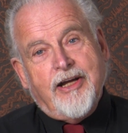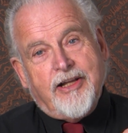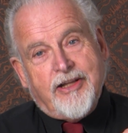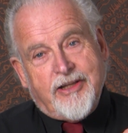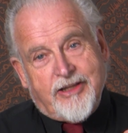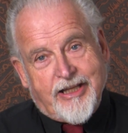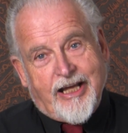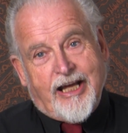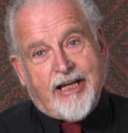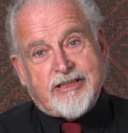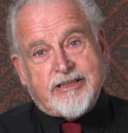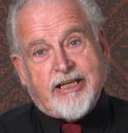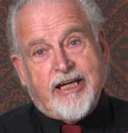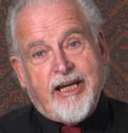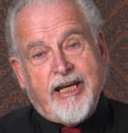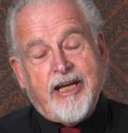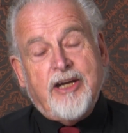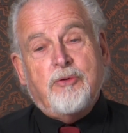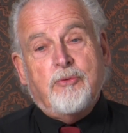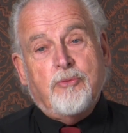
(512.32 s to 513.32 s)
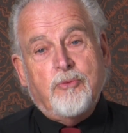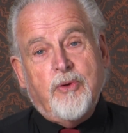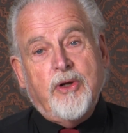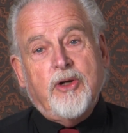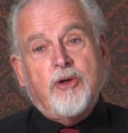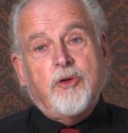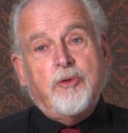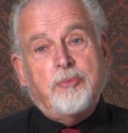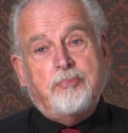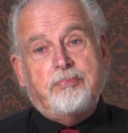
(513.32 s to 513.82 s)
that it
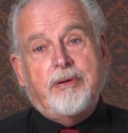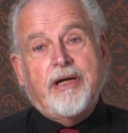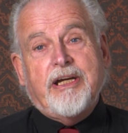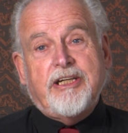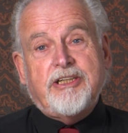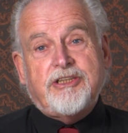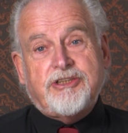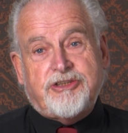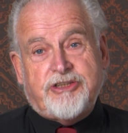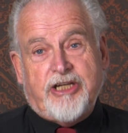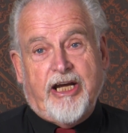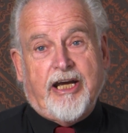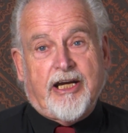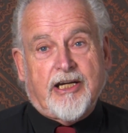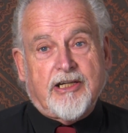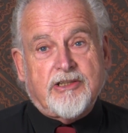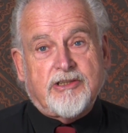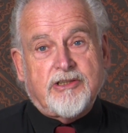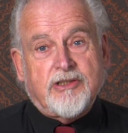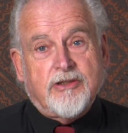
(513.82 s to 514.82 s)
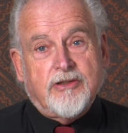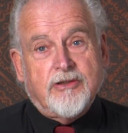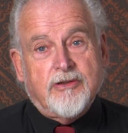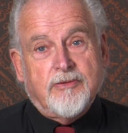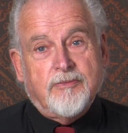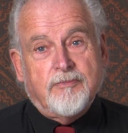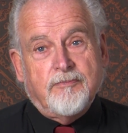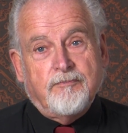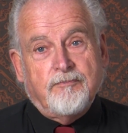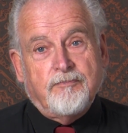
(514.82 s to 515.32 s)
will be checked.
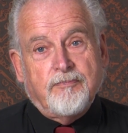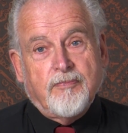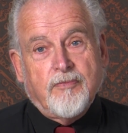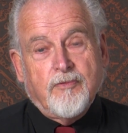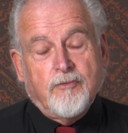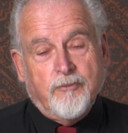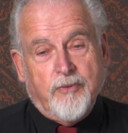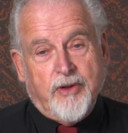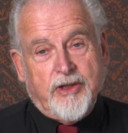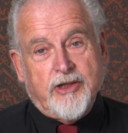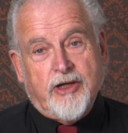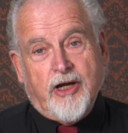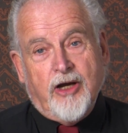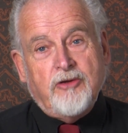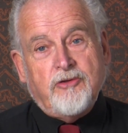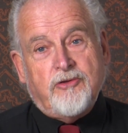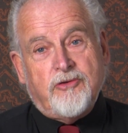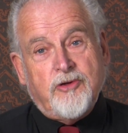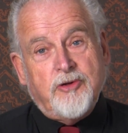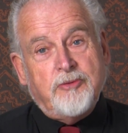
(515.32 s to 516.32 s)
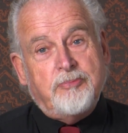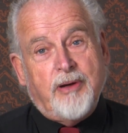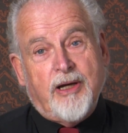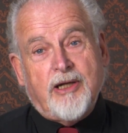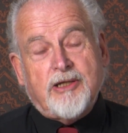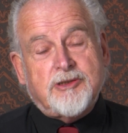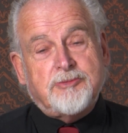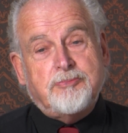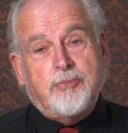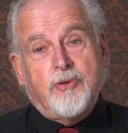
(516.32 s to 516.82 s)
When you go through
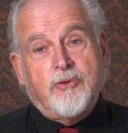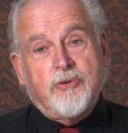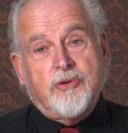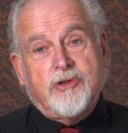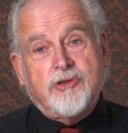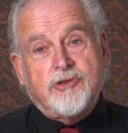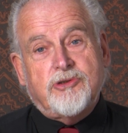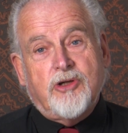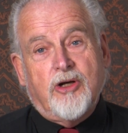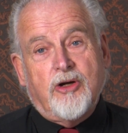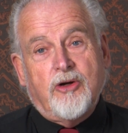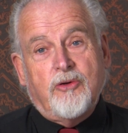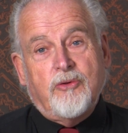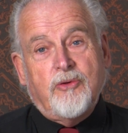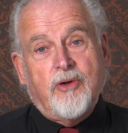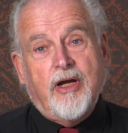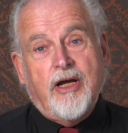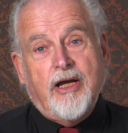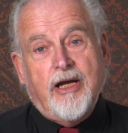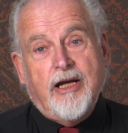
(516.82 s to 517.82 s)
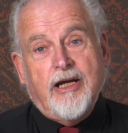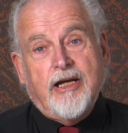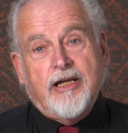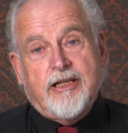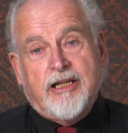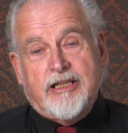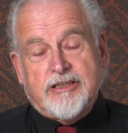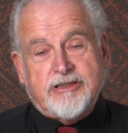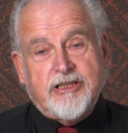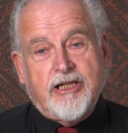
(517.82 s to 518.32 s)
passport control,
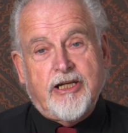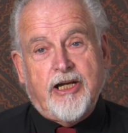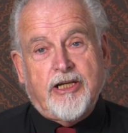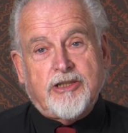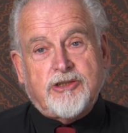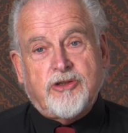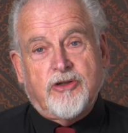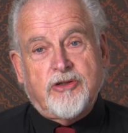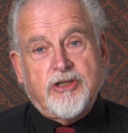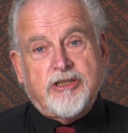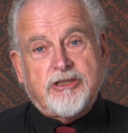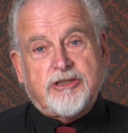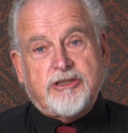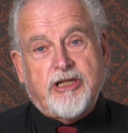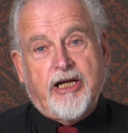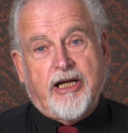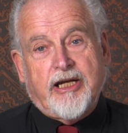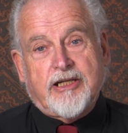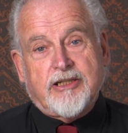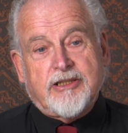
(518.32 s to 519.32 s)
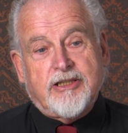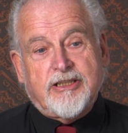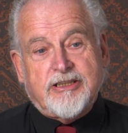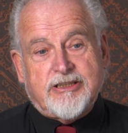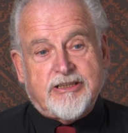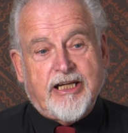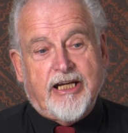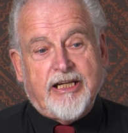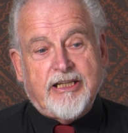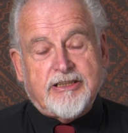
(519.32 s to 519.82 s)
there's an electronic check that
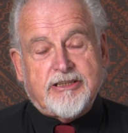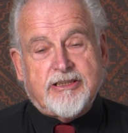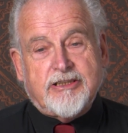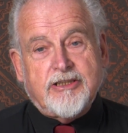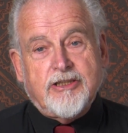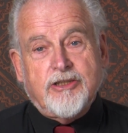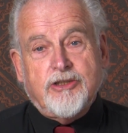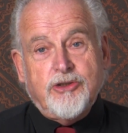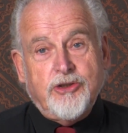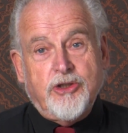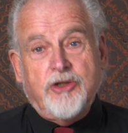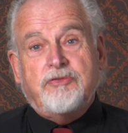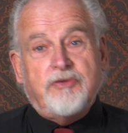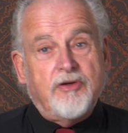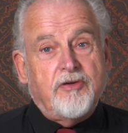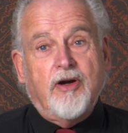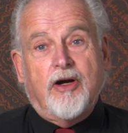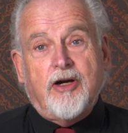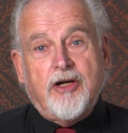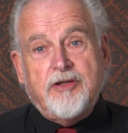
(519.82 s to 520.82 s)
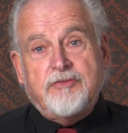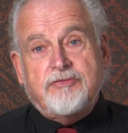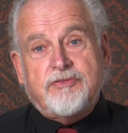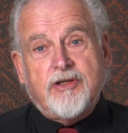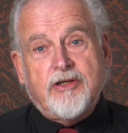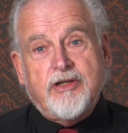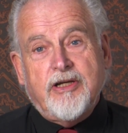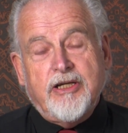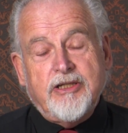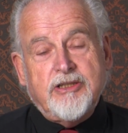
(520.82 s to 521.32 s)
says you've arrived
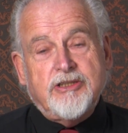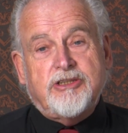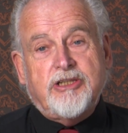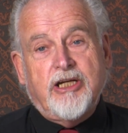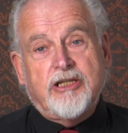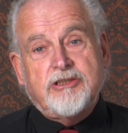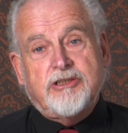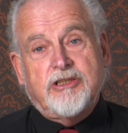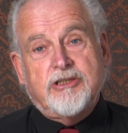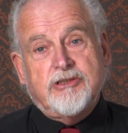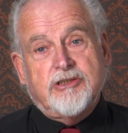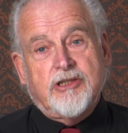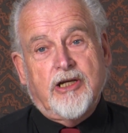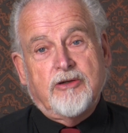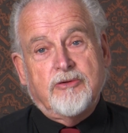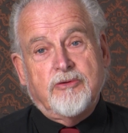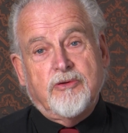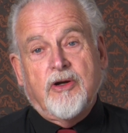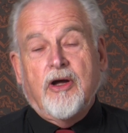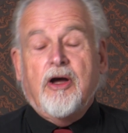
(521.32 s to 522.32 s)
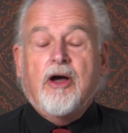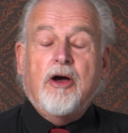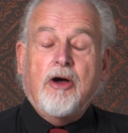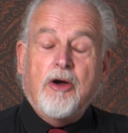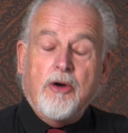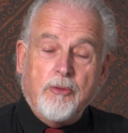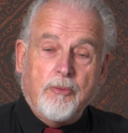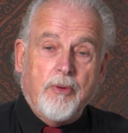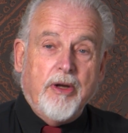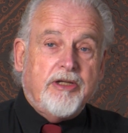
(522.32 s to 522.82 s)
in the Schengen zone.
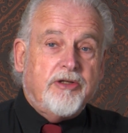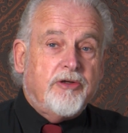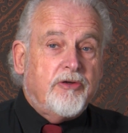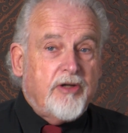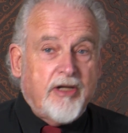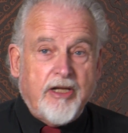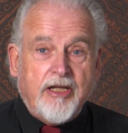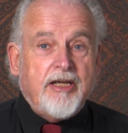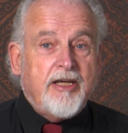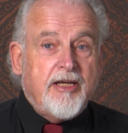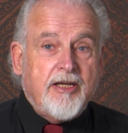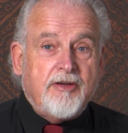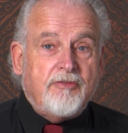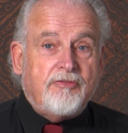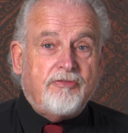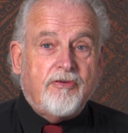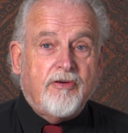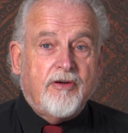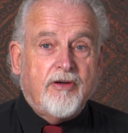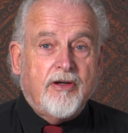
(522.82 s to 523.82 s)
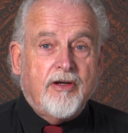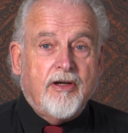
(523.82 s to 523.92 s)
When you leave,